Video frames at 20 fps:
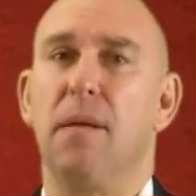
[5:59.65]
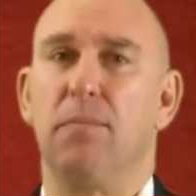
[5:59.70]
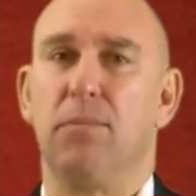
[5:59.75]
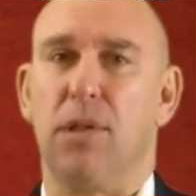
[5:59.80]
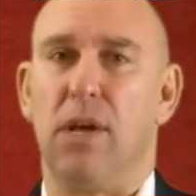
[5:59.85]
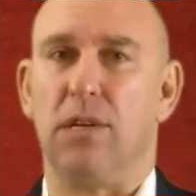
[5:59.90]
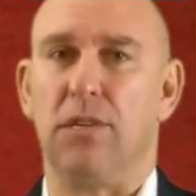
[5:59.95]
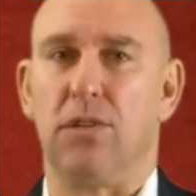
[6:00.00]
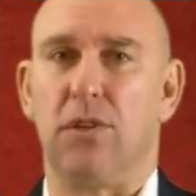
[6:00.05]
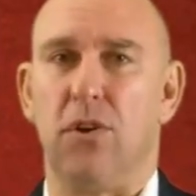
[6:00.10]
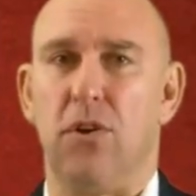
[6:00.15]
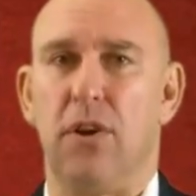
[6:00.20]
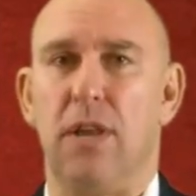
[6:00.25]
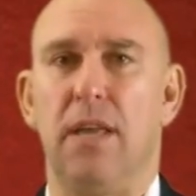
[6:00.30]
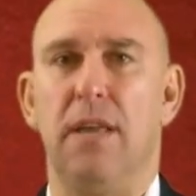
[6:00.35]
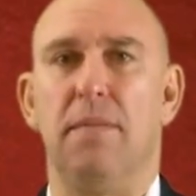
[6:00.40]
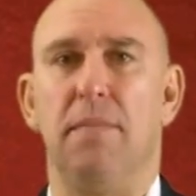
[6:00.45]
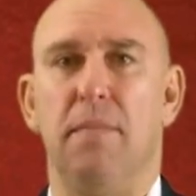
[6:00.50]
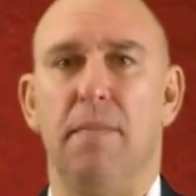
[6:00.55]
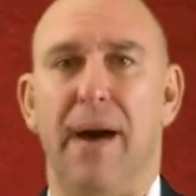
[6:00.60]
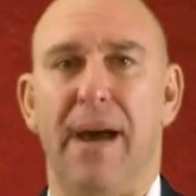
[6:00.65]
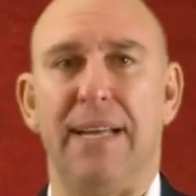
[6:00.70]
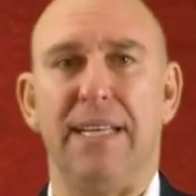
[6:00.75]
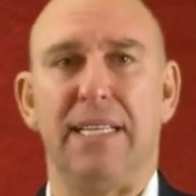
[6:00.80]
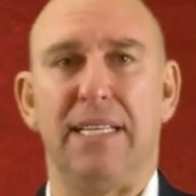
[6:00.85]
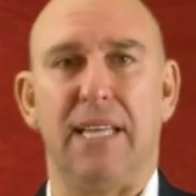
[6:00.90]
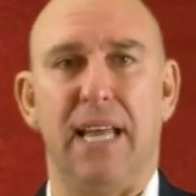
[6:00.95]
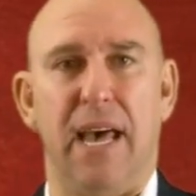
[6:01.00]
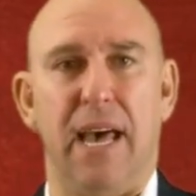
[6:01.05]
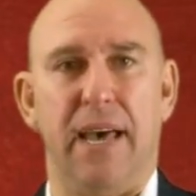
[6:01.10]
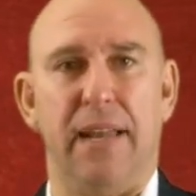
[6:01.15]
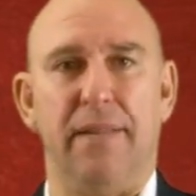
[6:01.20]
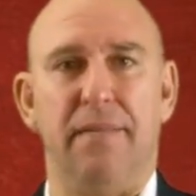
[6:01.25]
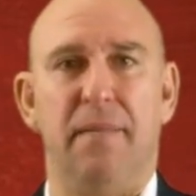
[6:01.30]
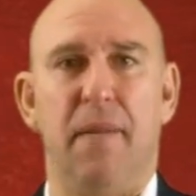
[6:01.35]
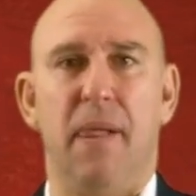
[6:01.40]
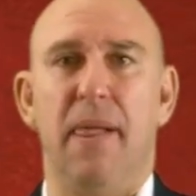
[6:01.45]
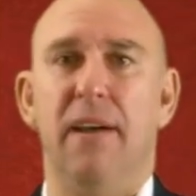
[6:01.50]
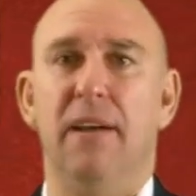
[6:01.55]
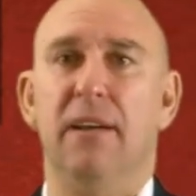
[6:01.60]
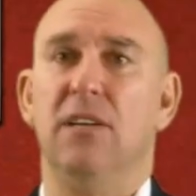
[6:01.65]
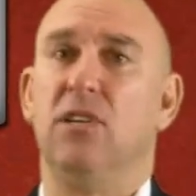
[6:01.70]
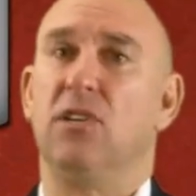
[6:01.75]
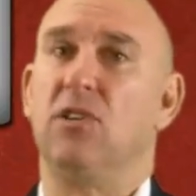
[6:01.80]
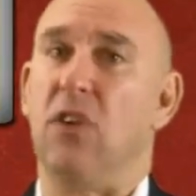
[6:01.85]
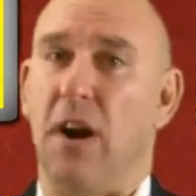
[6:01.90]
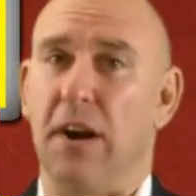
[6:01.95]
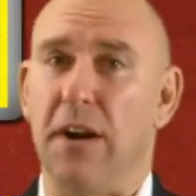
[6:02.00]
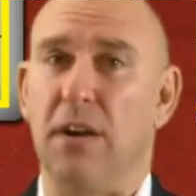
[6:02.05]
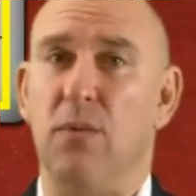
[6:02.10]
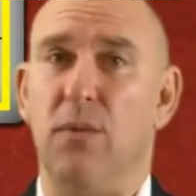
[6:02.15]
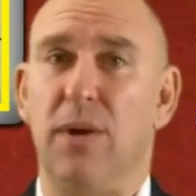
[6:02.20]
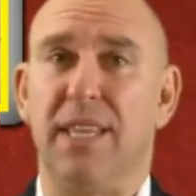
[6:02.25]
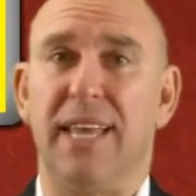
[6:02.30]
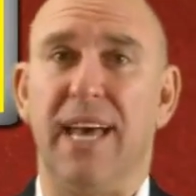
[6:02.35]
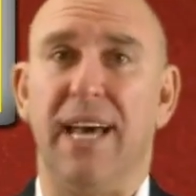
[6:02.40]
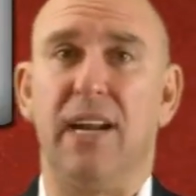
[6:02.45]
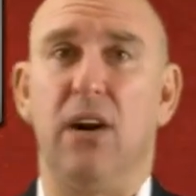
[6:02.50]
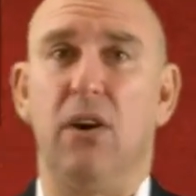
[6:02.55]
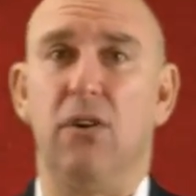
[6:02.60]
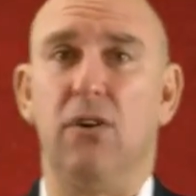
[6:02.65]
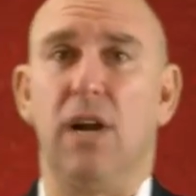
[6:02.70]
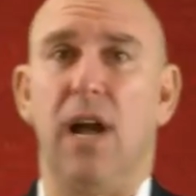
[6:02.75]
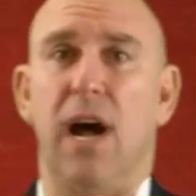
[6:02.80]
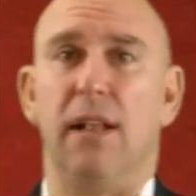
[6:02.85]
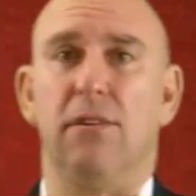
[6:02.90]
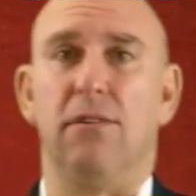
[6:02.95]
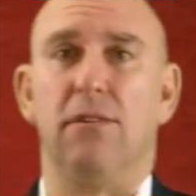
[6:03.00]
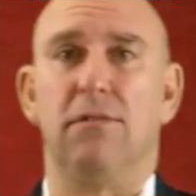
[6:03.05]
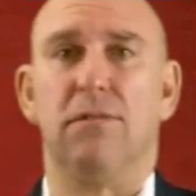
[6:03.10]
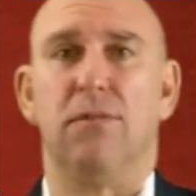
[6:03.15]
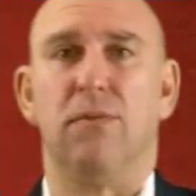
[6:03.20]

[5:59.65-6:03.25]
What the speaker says: plus 30, minus 10, starting with that $100,